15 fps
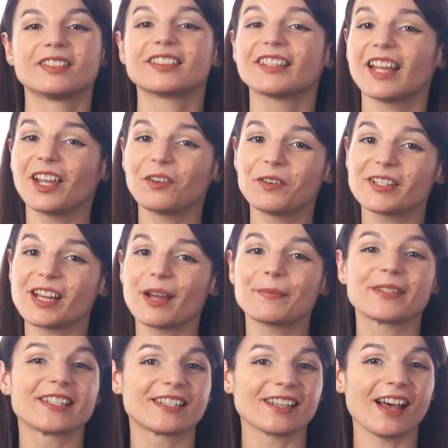Language
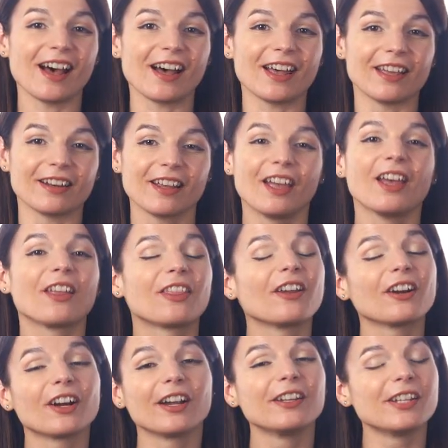apps aside,
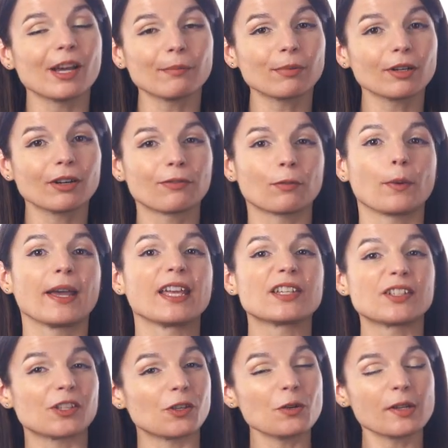there are a number of
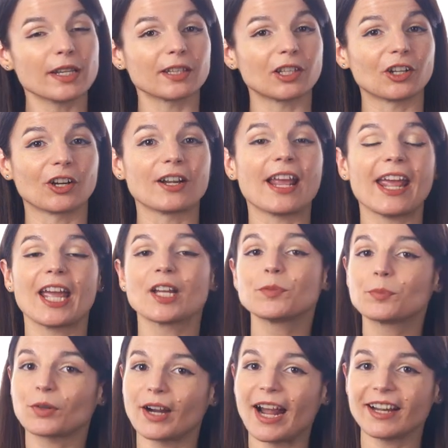ways you can learn
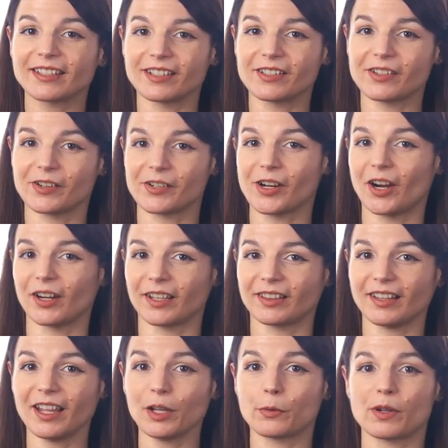and practice your target
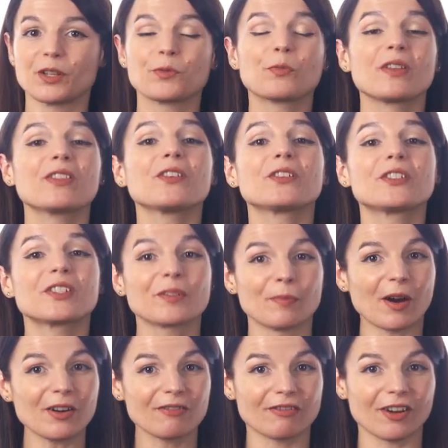language with your
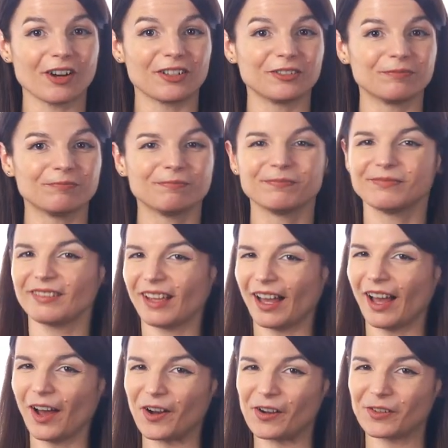smartphone.
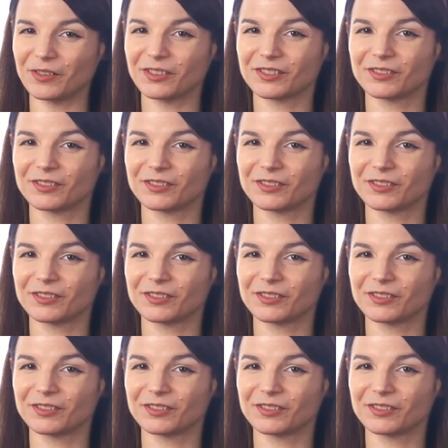How?